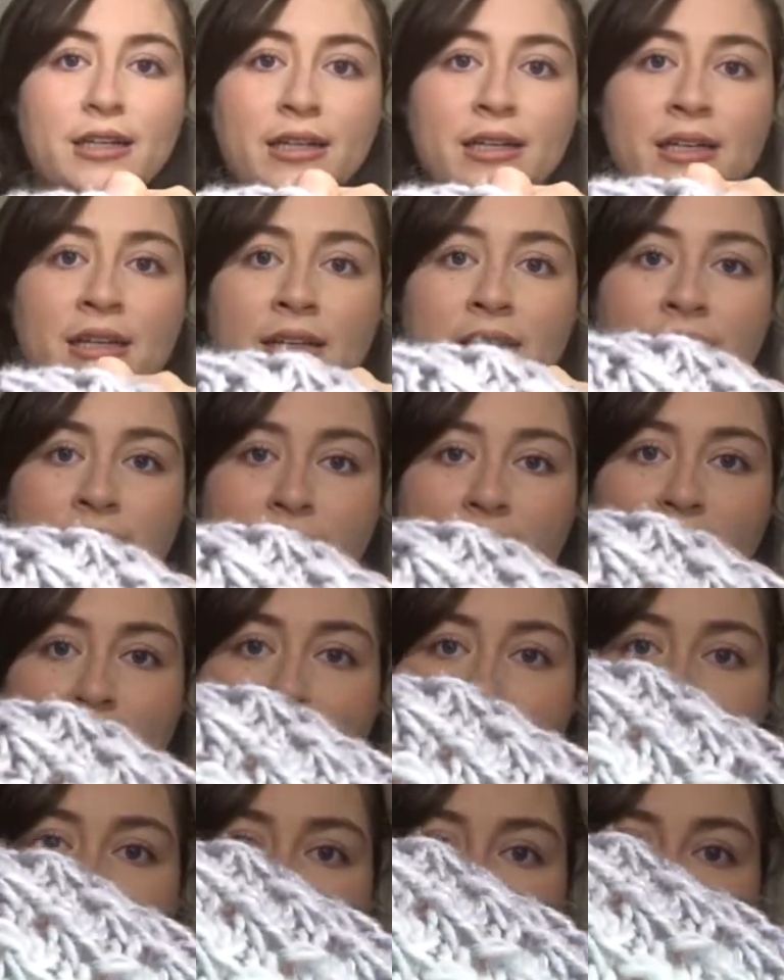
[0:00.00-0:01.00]
If you can
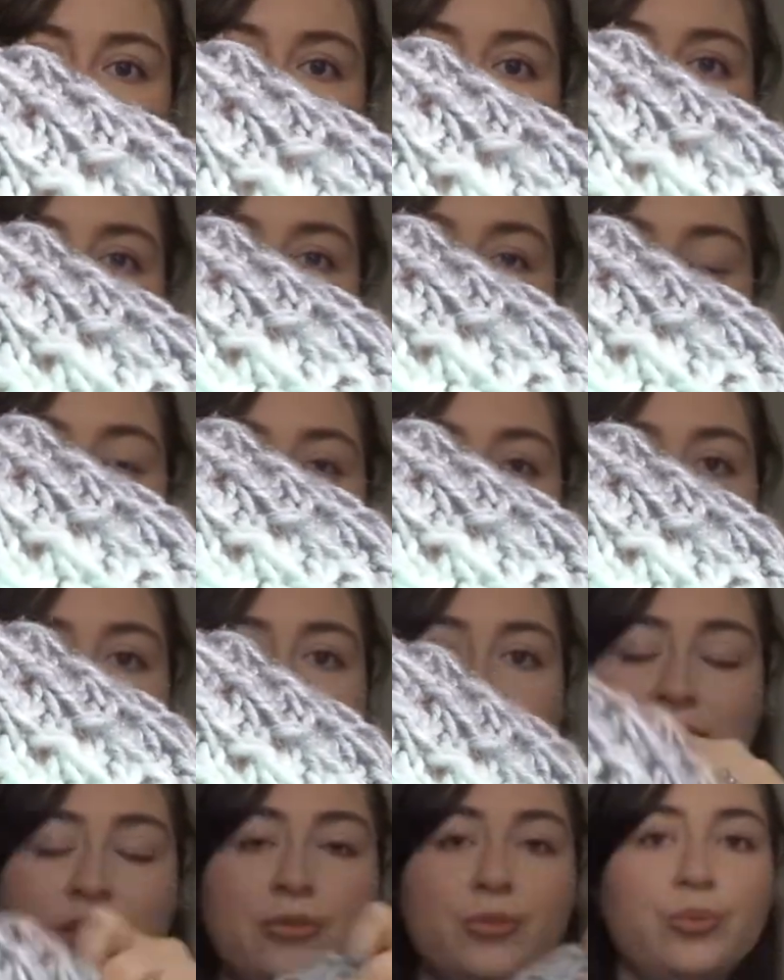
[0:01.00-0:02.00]
see,
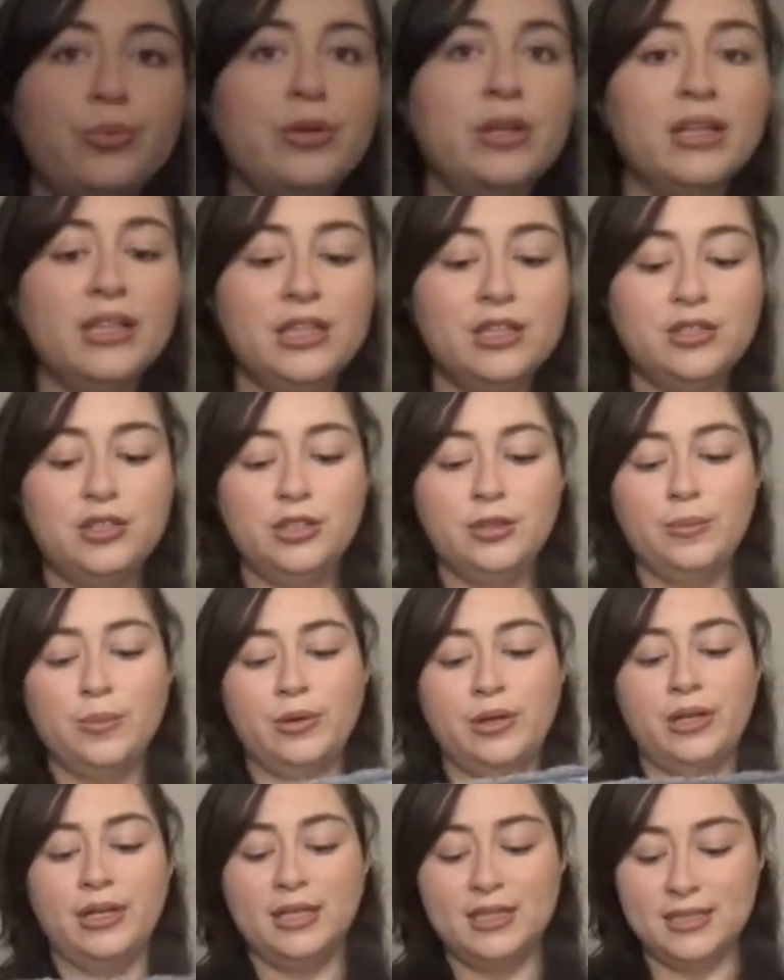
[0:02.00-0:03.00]
it's really super
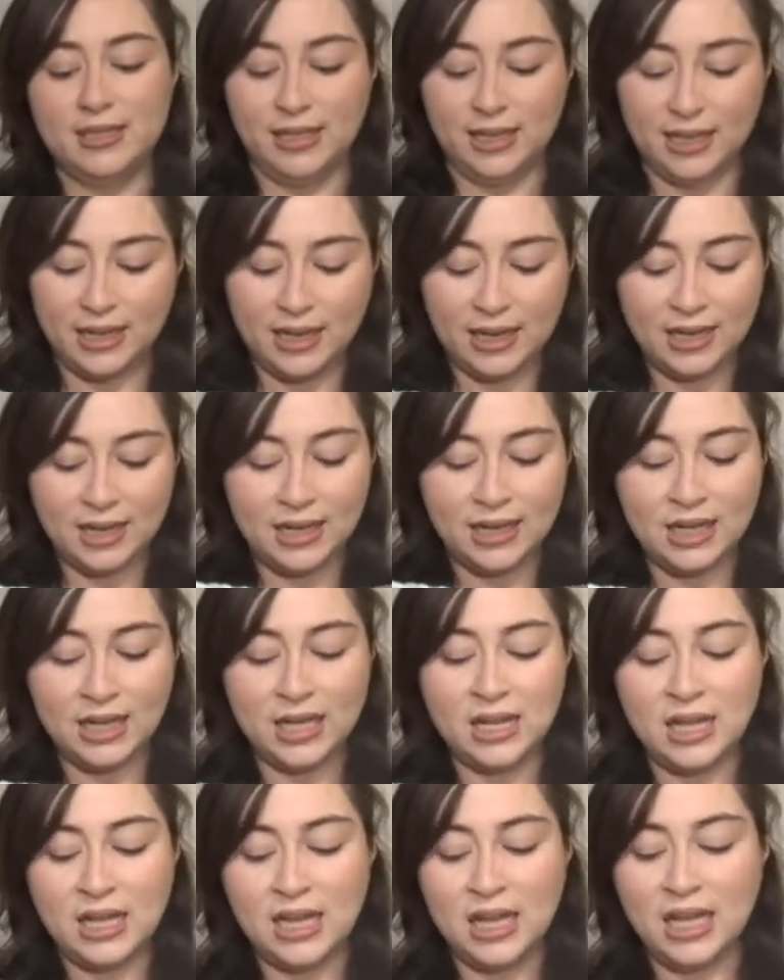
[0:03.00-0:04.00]
easy.
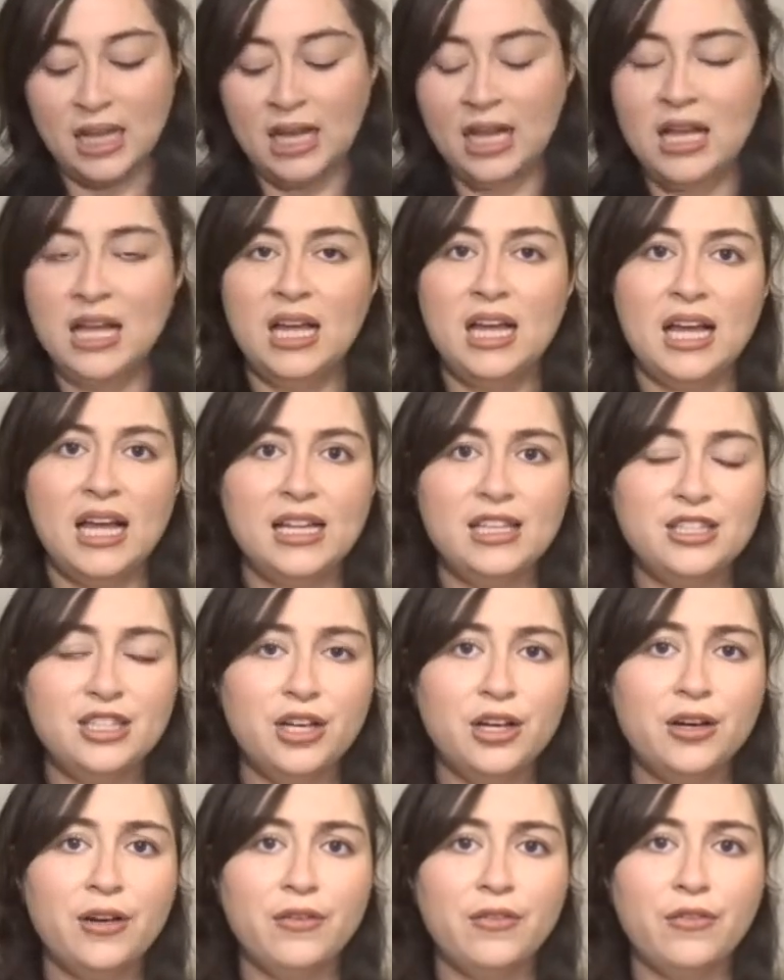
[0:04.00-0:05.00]
It
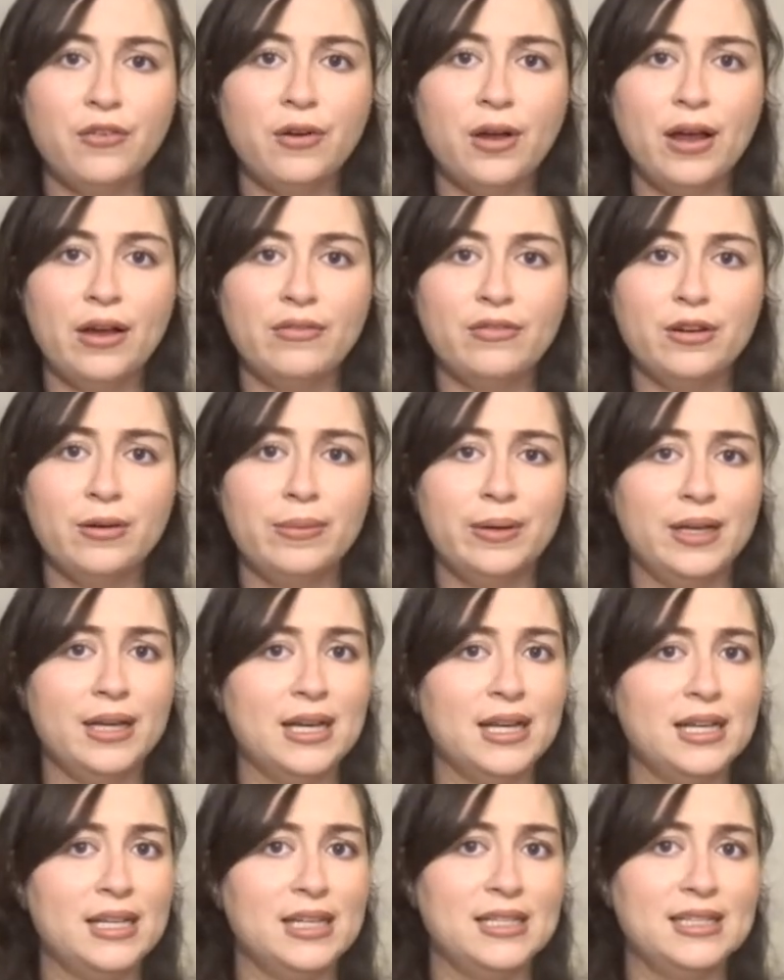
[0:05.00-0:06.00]
took forever
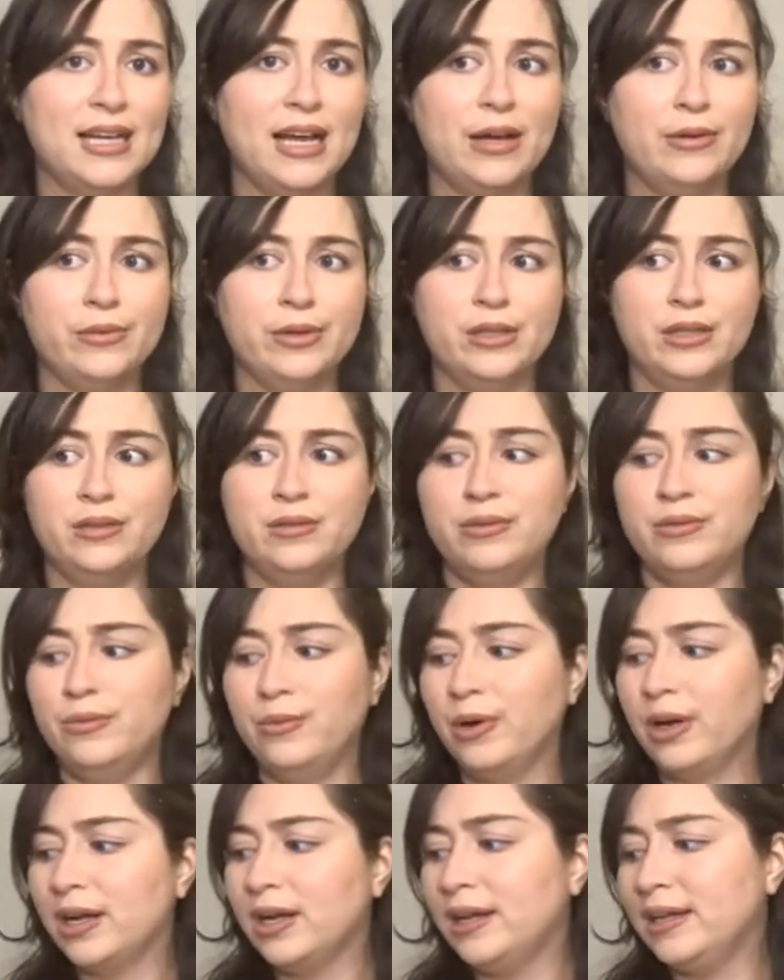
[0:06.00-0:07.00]
because I would
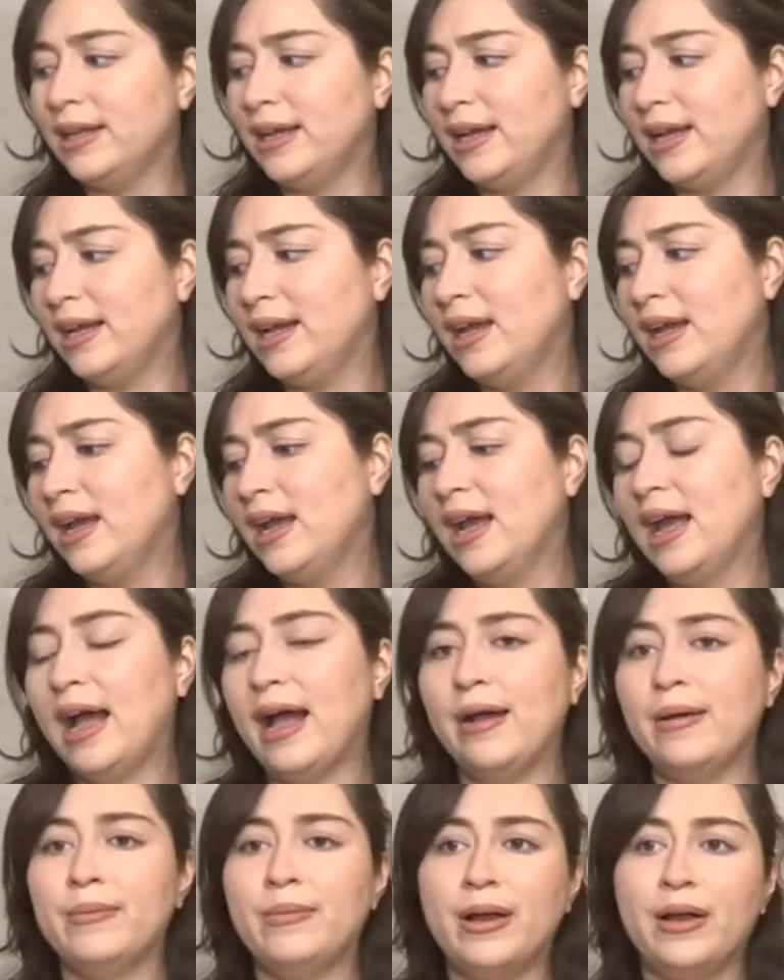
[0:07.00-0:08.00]
work on it.
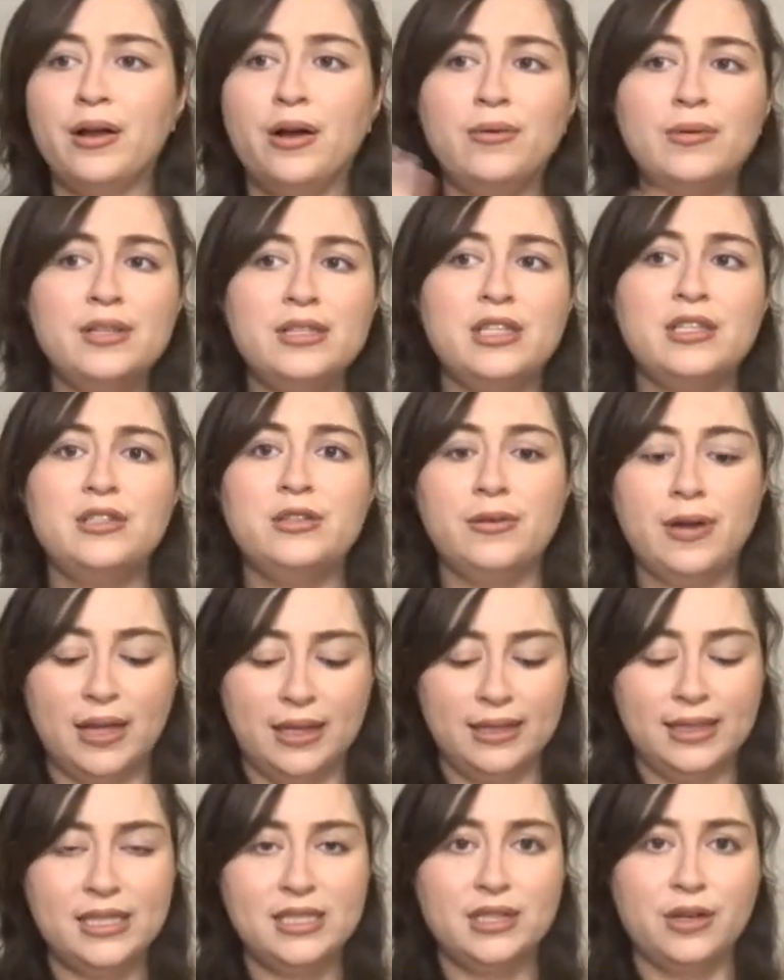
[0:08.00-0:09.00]
My goal was to do
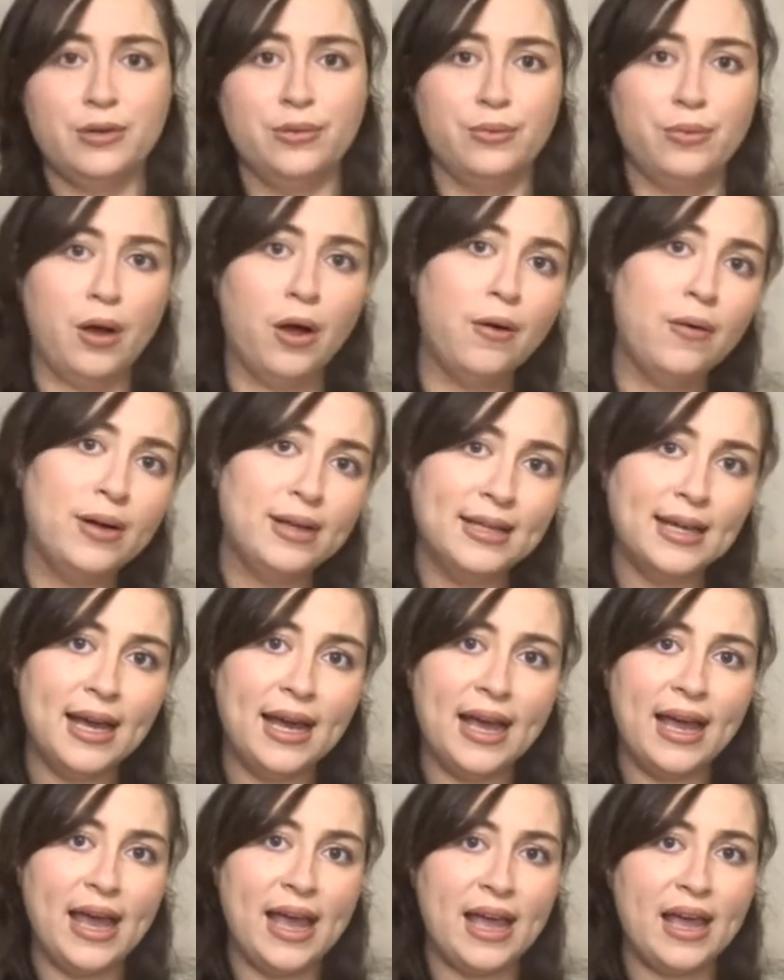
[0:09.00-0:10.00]
at least a row a
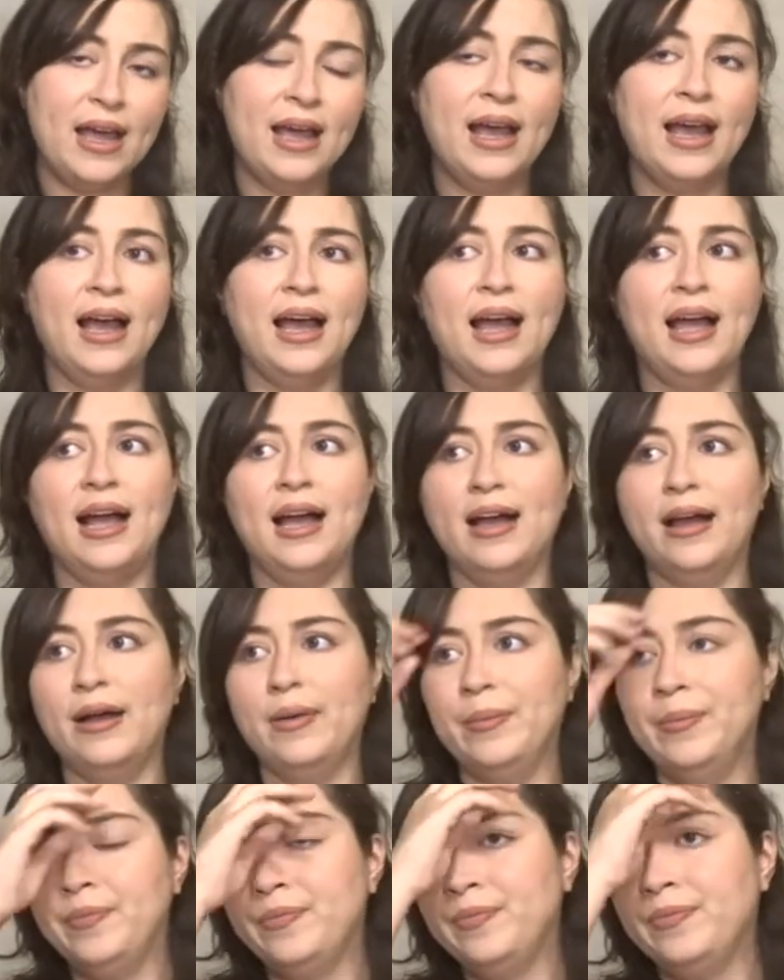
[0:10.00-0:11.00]
day,
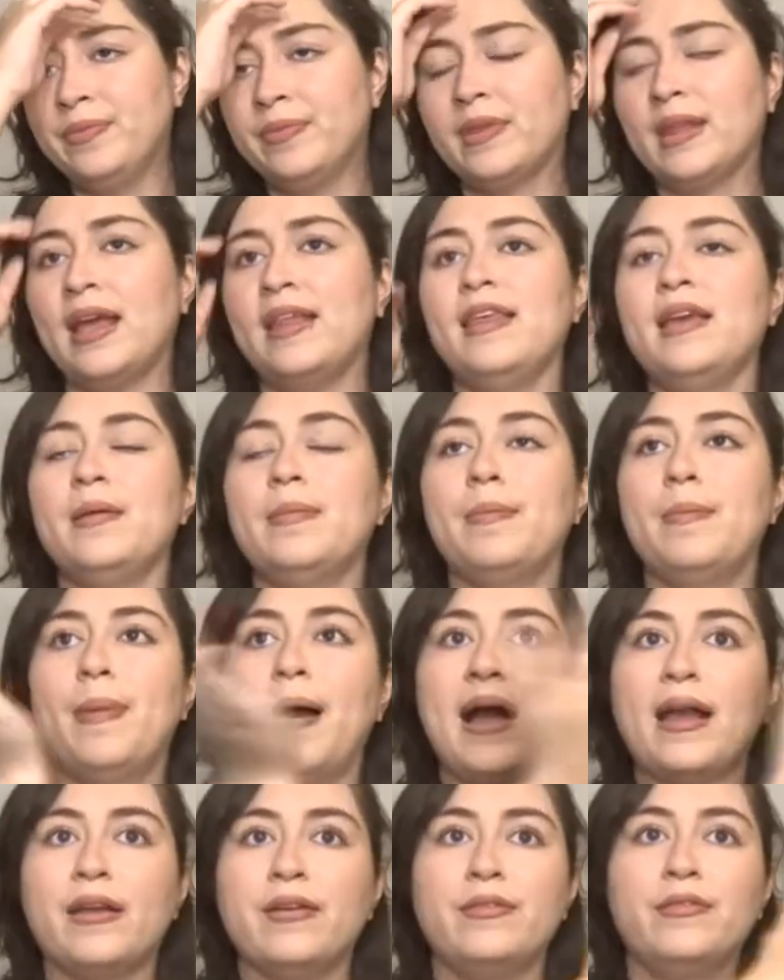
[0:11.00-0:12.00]
I think
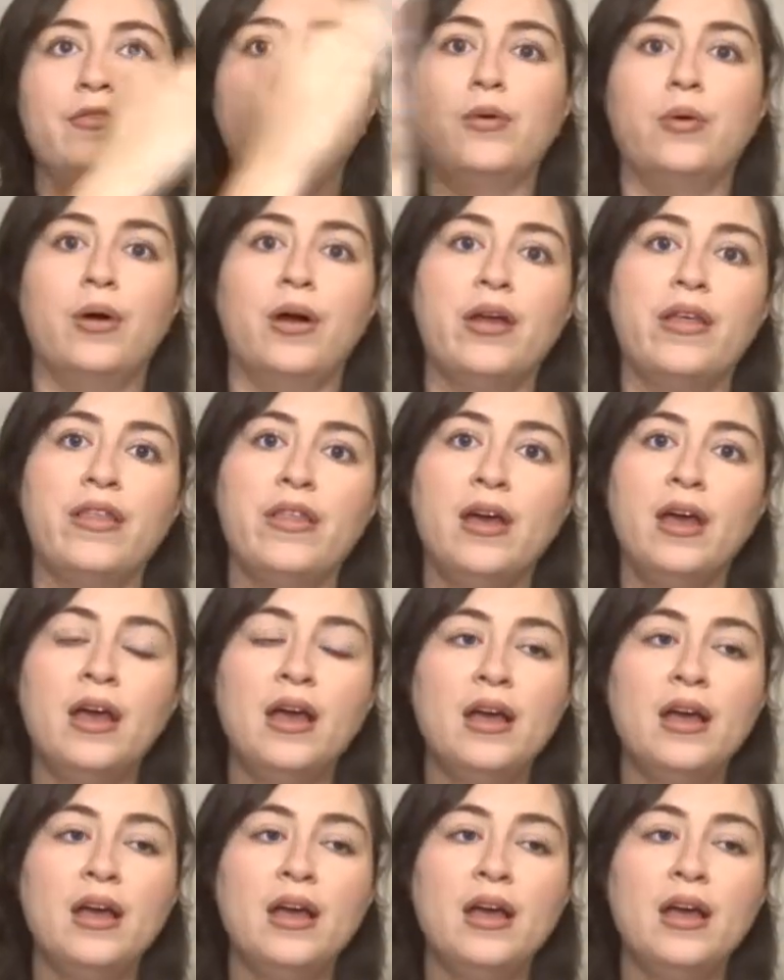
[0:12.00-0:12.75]
back and forth.